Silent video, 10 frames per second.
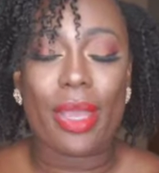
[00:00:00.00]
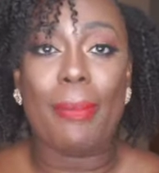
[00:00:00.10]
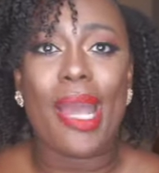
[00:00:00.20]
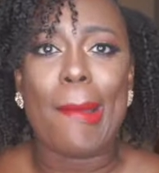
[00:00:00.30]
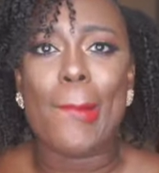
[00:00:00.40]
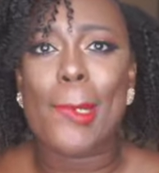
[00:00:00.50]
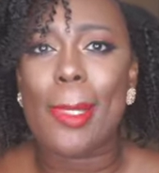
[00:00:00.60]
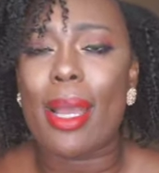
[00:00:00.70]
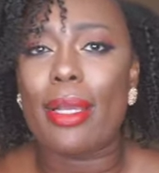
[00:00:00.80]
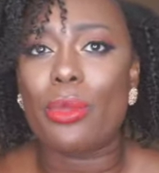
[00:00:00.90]
I'm not
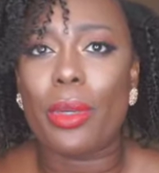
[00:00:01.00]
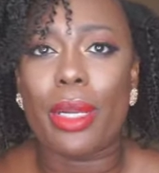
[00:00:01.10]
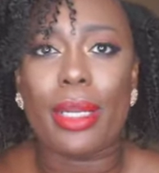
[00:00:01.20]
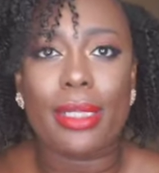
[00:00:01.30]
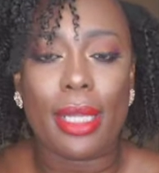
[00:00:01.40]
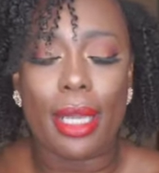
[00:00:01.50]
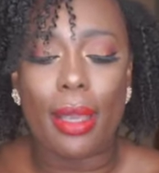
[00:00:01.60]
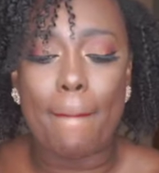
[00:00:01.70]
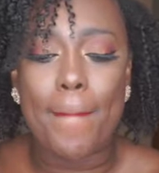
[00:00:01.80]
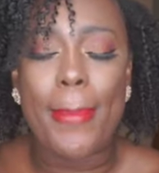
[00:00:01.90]
as worried as the,
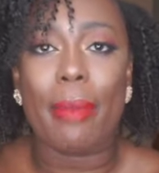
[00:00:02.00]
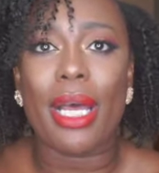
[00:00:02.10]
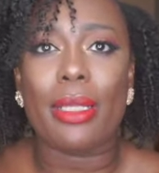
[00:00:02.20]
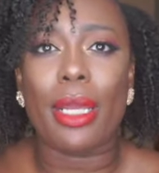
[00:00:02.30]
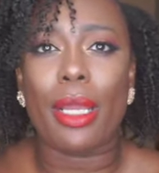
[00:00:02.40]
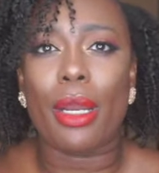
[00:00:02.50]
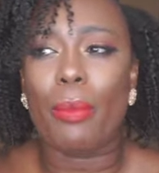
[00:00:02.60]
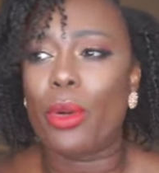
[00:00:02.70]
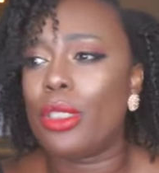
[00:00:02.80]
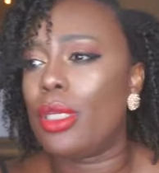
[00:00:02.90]
about the inner
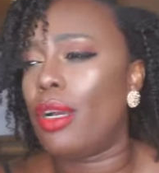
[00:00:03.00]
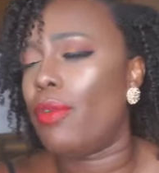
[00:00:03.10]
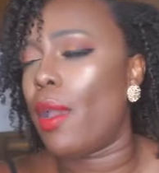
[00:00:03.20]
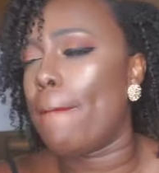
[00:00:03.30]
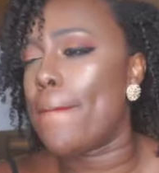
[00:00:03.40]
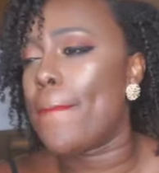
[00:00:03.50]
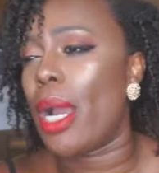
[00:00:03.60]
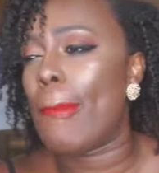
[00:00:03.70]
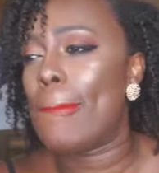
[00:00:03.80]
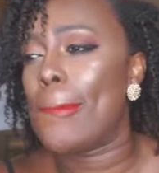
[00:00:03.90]
portion of it
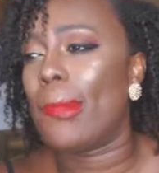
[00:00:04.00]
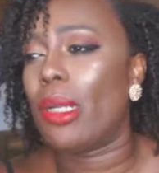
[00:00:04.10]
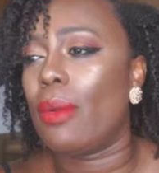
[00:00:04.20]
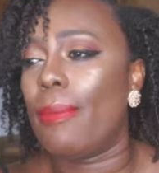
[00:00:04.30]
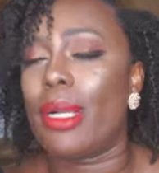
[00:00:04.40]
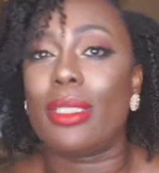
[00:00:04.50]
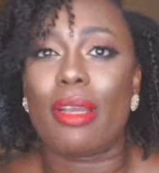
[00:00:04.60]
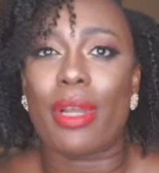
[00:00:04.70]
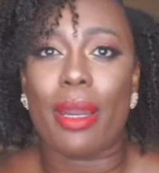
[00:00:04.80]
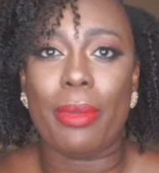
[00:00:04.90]
because
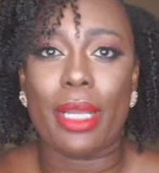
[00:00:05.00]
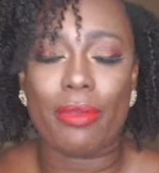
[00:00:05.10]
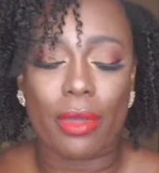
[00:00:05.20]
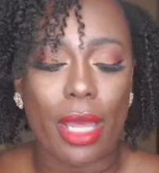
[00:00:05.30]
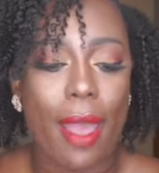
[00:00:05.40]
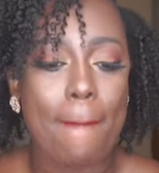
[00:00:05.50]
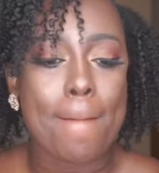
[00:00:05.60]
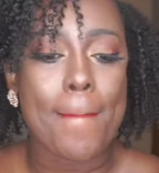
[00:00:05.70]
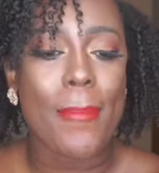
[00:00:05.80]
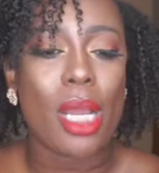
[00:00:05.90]
I've got a plan for that.